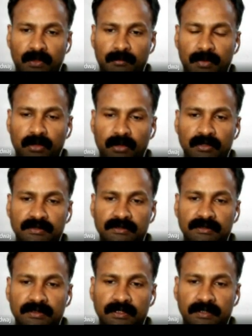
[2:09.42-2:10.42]
because
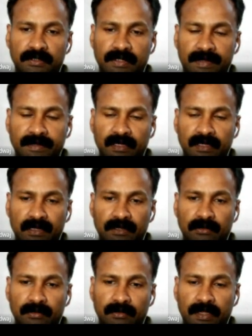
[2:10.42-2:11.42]
direct
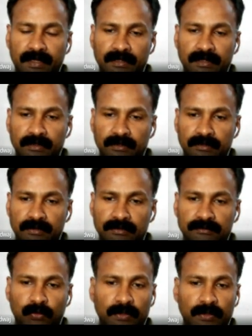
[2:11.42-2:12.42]
current or direct
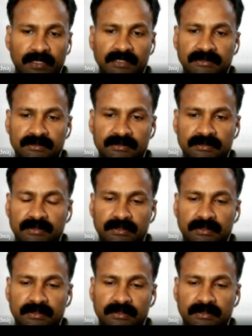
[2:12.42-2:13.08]
voltage